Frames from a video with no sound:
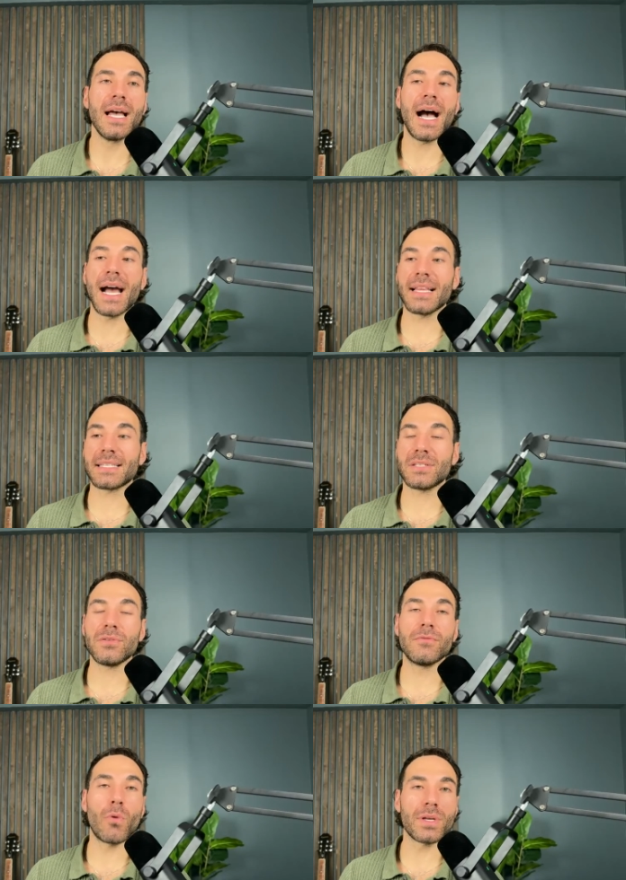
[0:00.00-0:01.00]
I like to
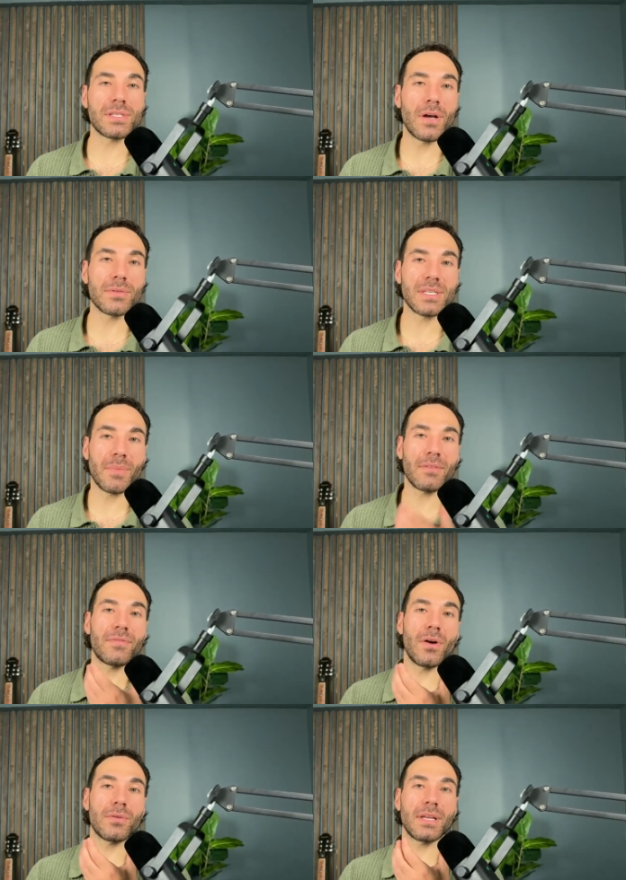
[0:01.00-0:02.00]
do voice notes in my
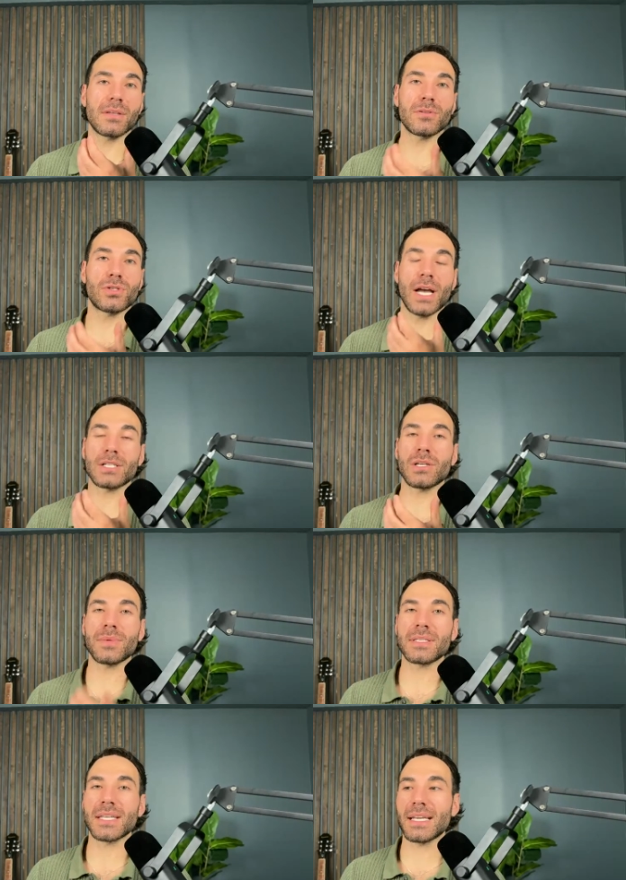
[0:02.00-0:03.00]
phone and use
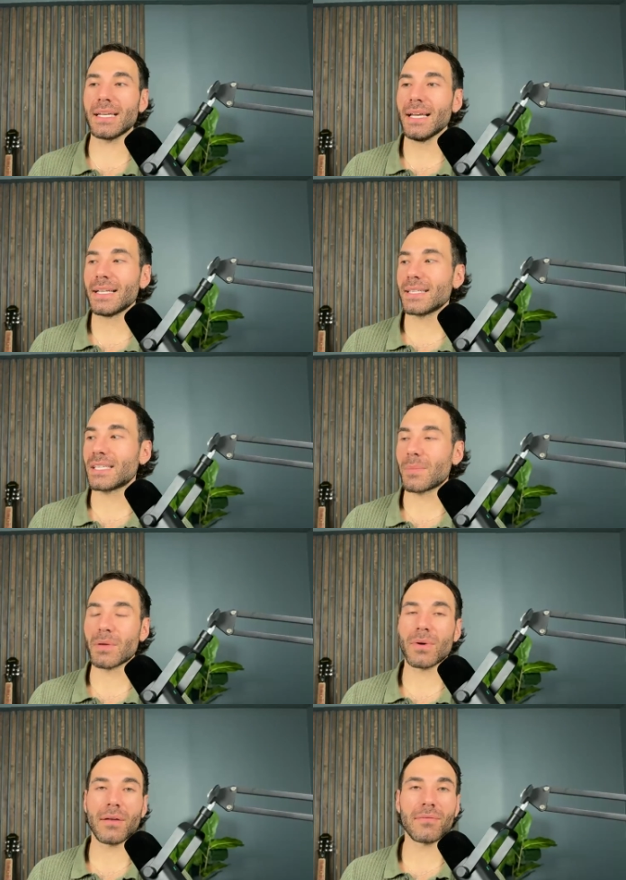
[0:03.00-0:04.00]
ChatGPT to tell me
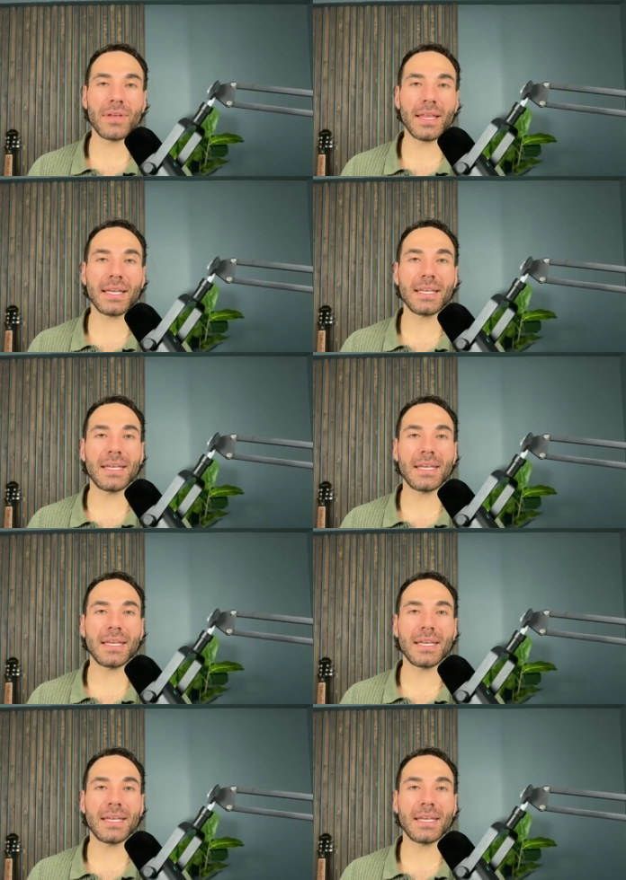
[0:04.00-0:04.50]
what I'm feeling,